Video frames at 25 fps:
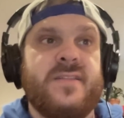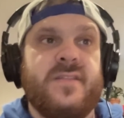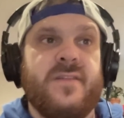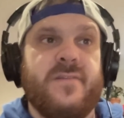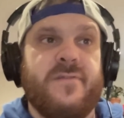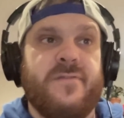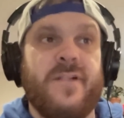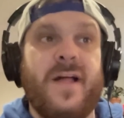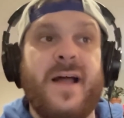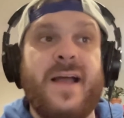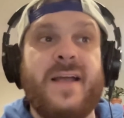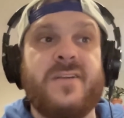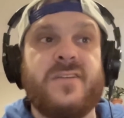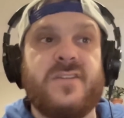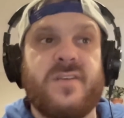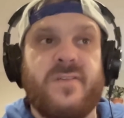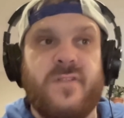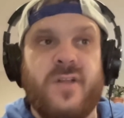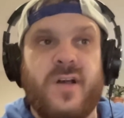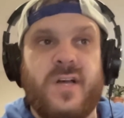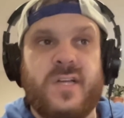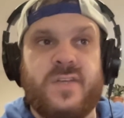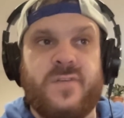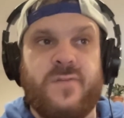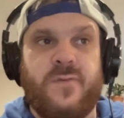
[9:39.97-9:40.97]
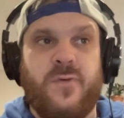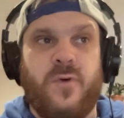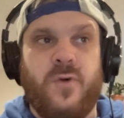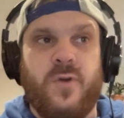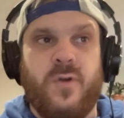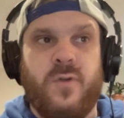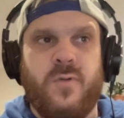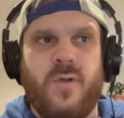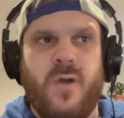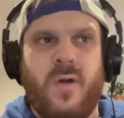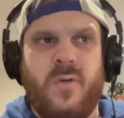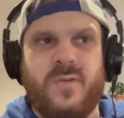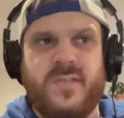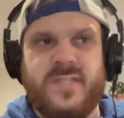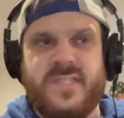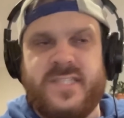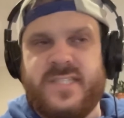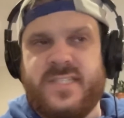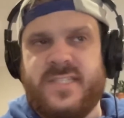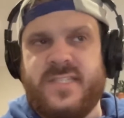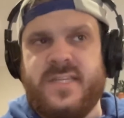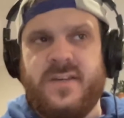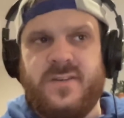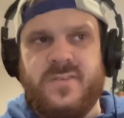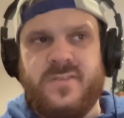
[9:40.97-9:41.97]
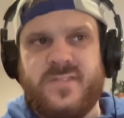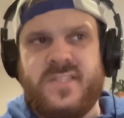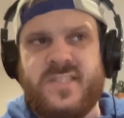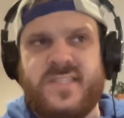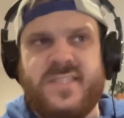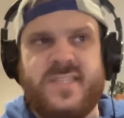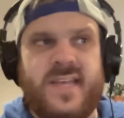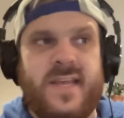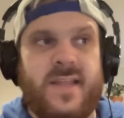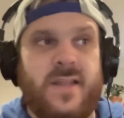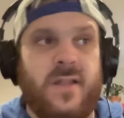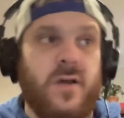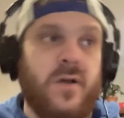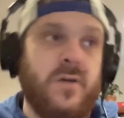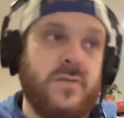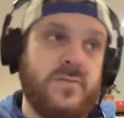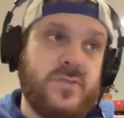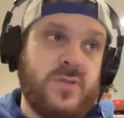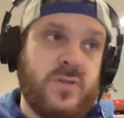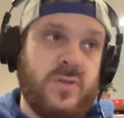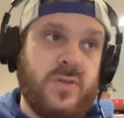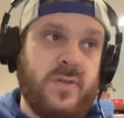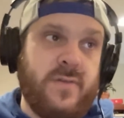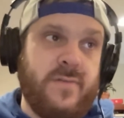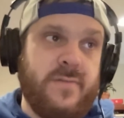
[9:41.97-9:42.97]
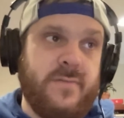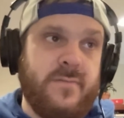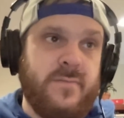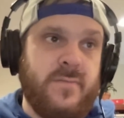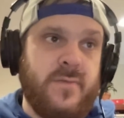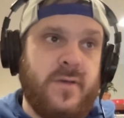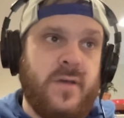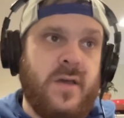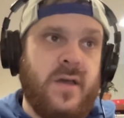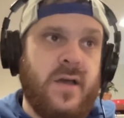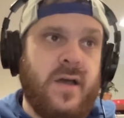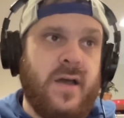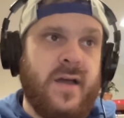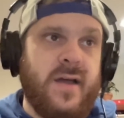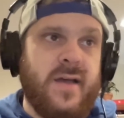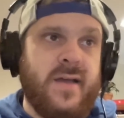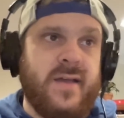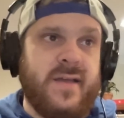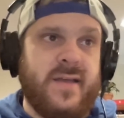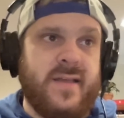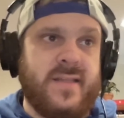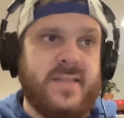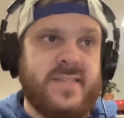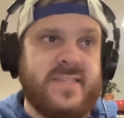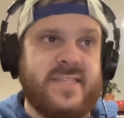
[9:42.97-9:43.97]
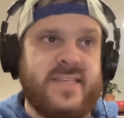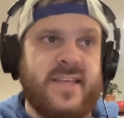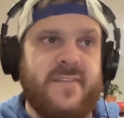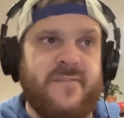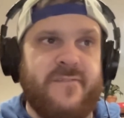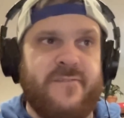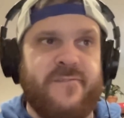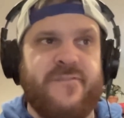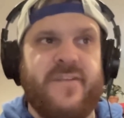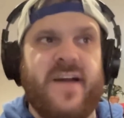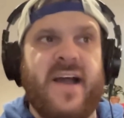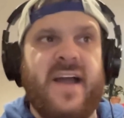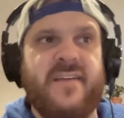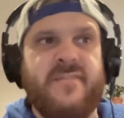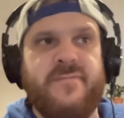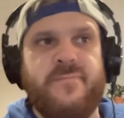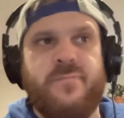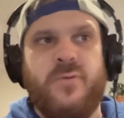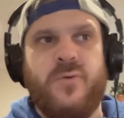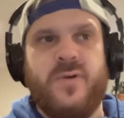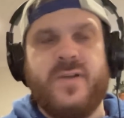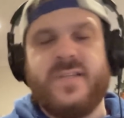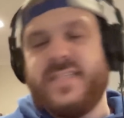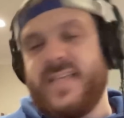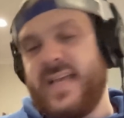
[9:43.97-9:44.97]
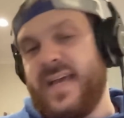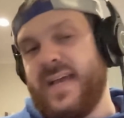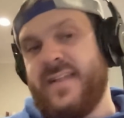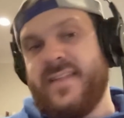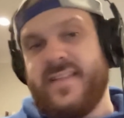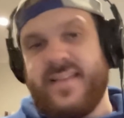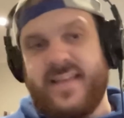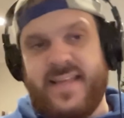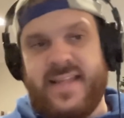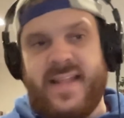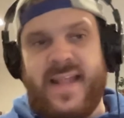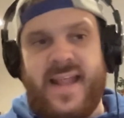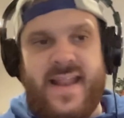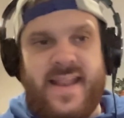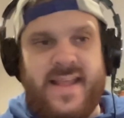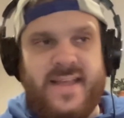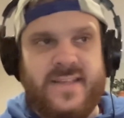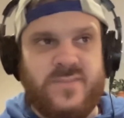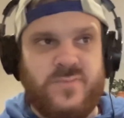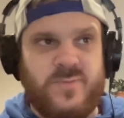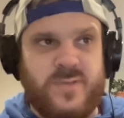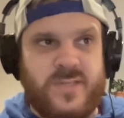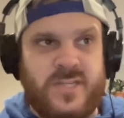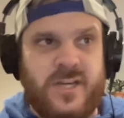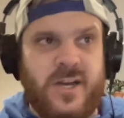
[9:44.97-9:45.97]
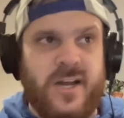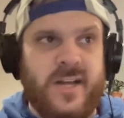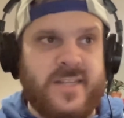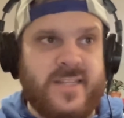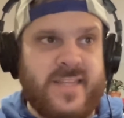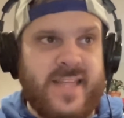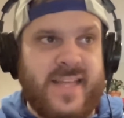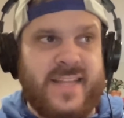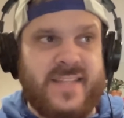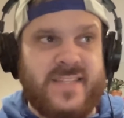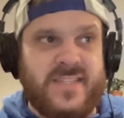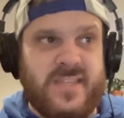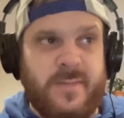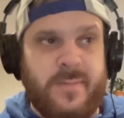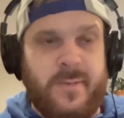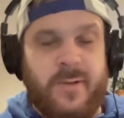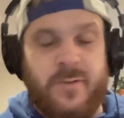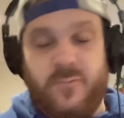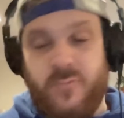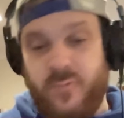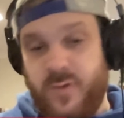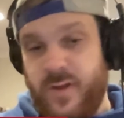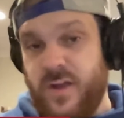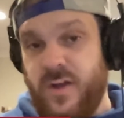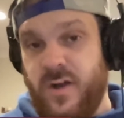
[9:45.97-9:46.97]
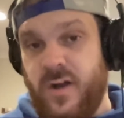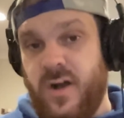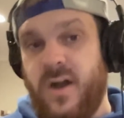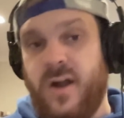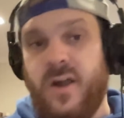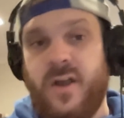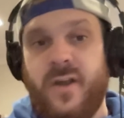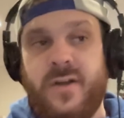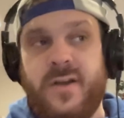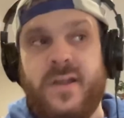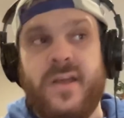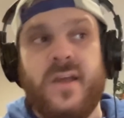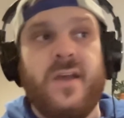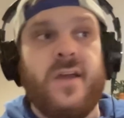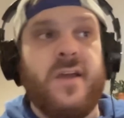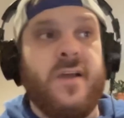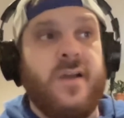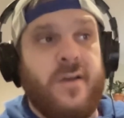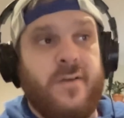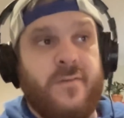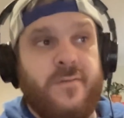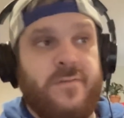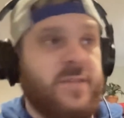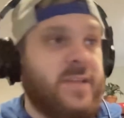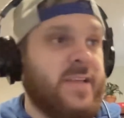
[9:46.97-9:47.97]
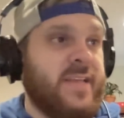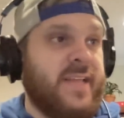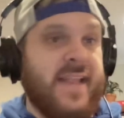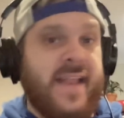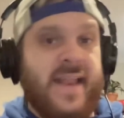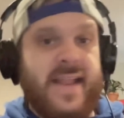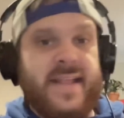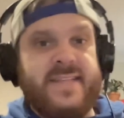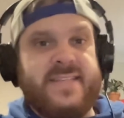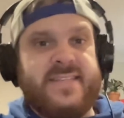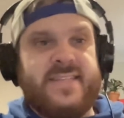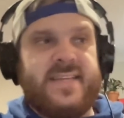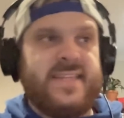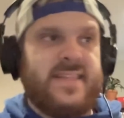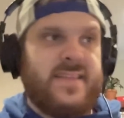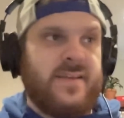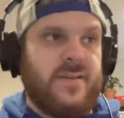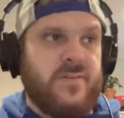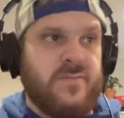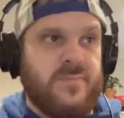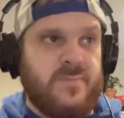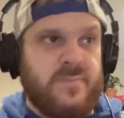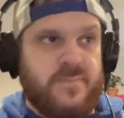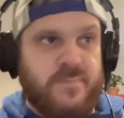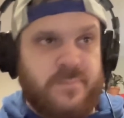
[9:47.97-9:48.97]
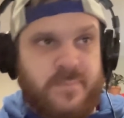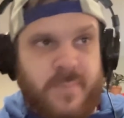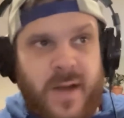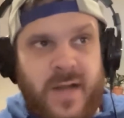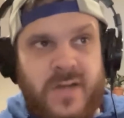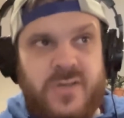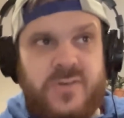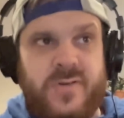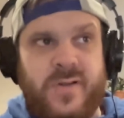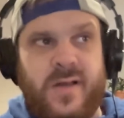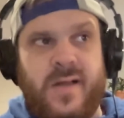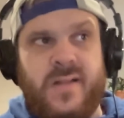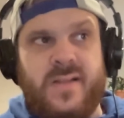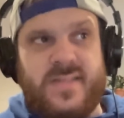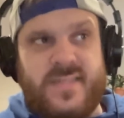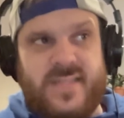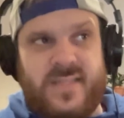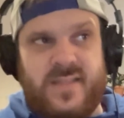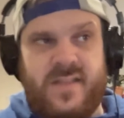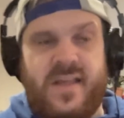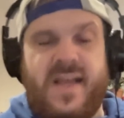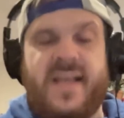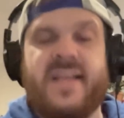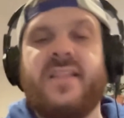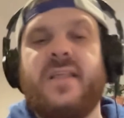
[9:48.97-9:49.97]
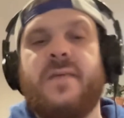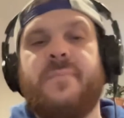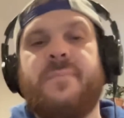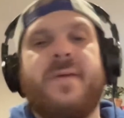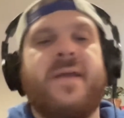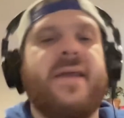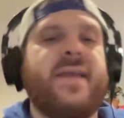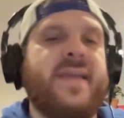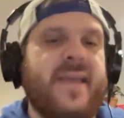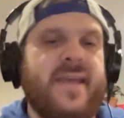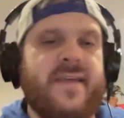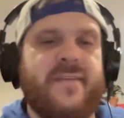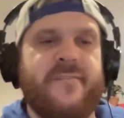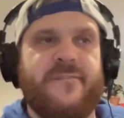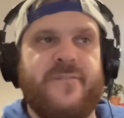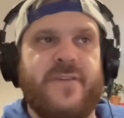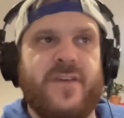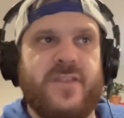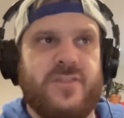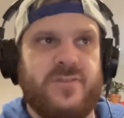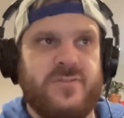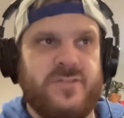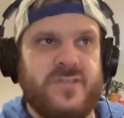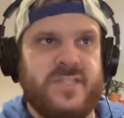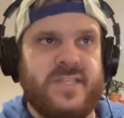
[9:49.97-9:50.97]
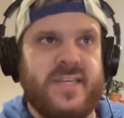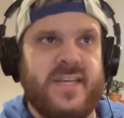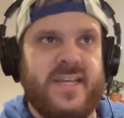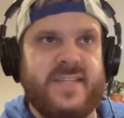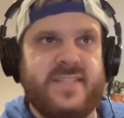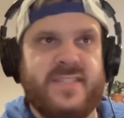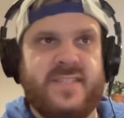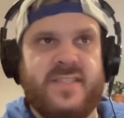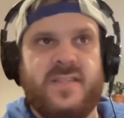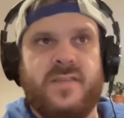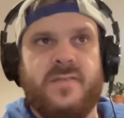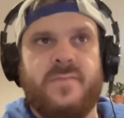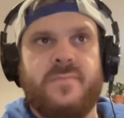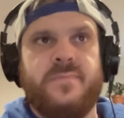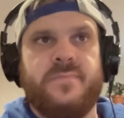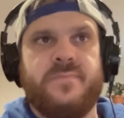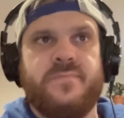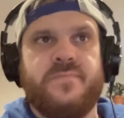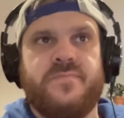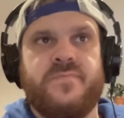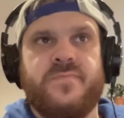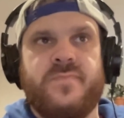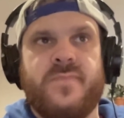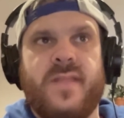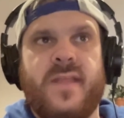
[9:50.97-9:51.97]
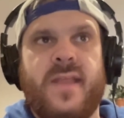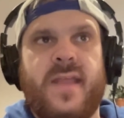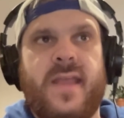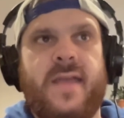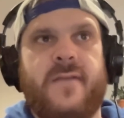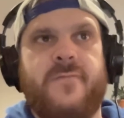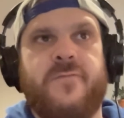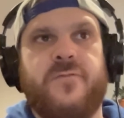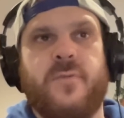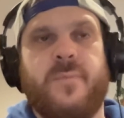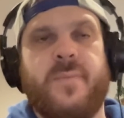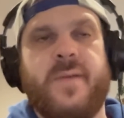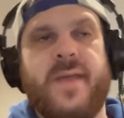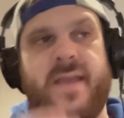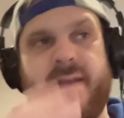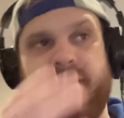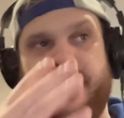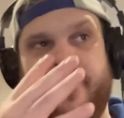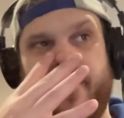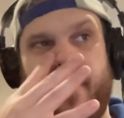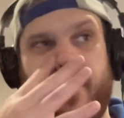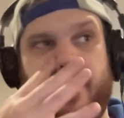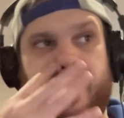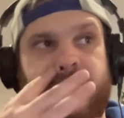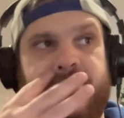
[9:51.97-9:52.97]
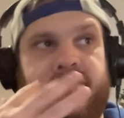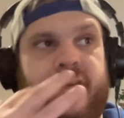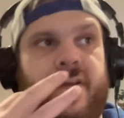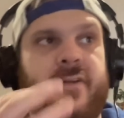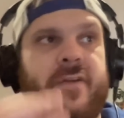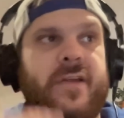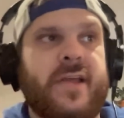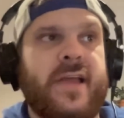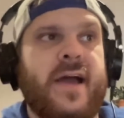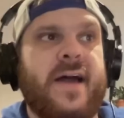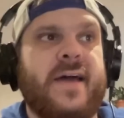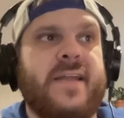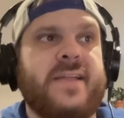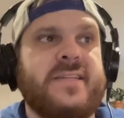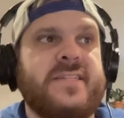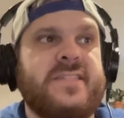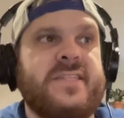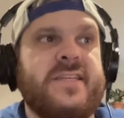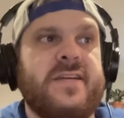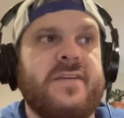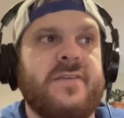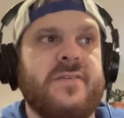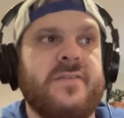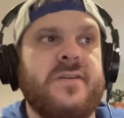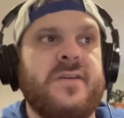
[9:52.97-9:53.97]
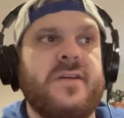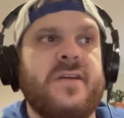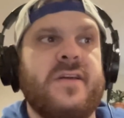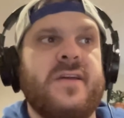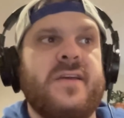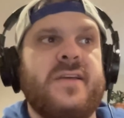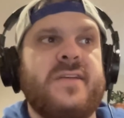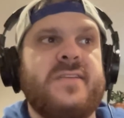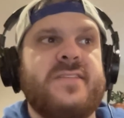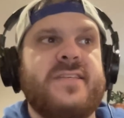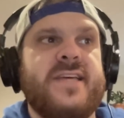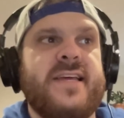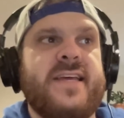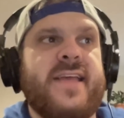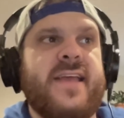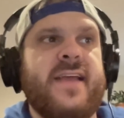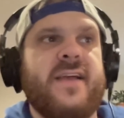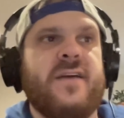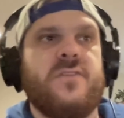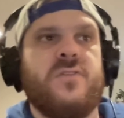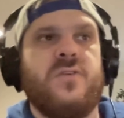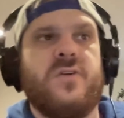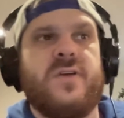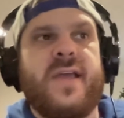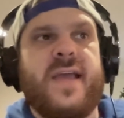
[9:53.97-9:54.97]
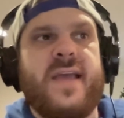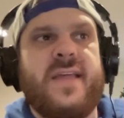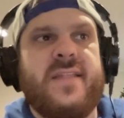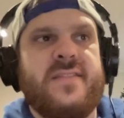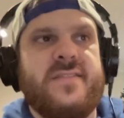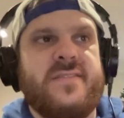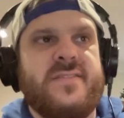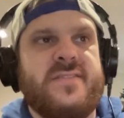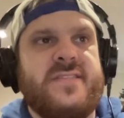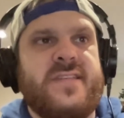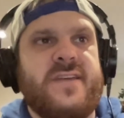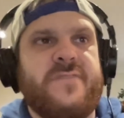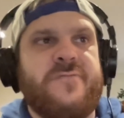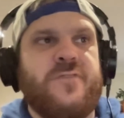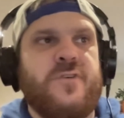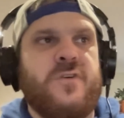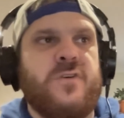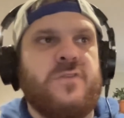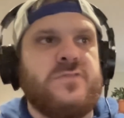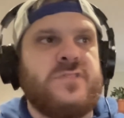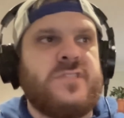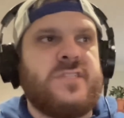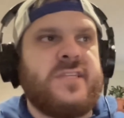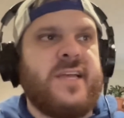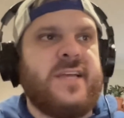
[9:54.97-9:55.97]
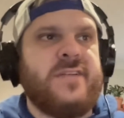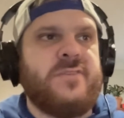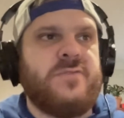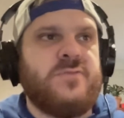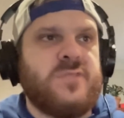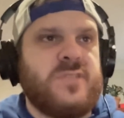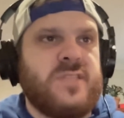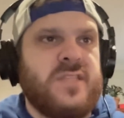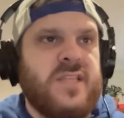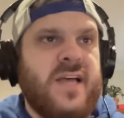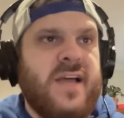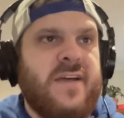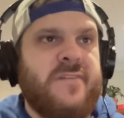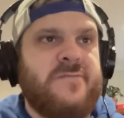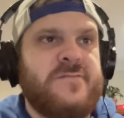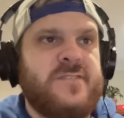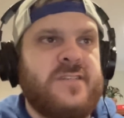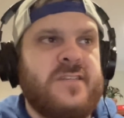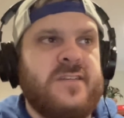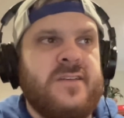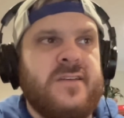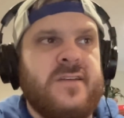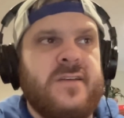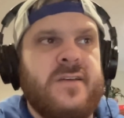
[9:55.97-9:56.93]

The Flyers have lost 4 in a row and still sit 5 points ahead of the Canadiens. We talked that it's going to be real hard for the Canadiens to hit there. Montreal is likely picking 5th or 6th, if we're being very, very honest here. taking a look at difficult schedules left,